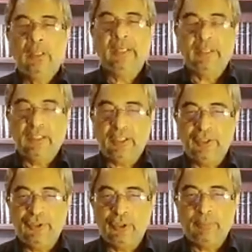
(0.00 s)
in
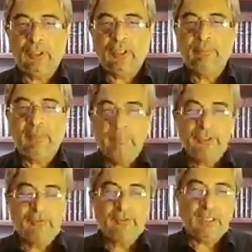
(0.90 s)
contention, because
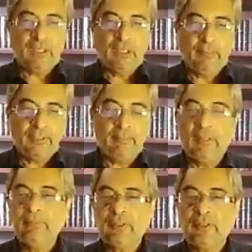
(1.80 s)
members of the parliament,
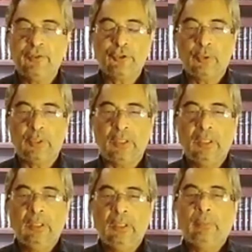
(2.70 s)
members of the shura,